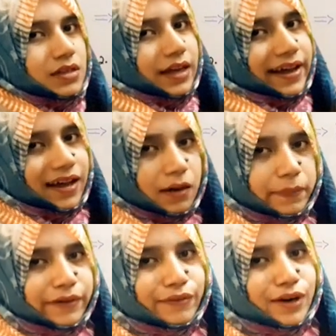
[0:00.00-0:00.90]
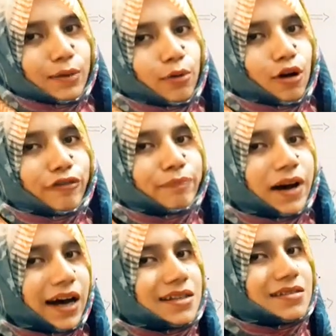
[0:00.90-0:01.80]
the helping verb of
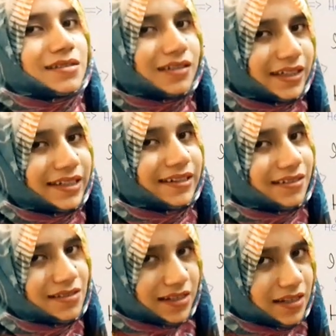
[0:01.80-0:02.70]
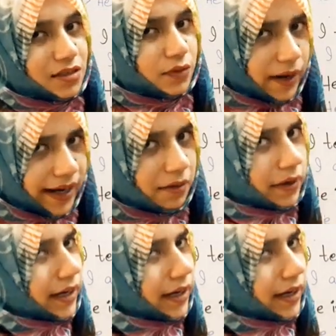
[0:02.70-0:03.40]
past continuous tense, right, my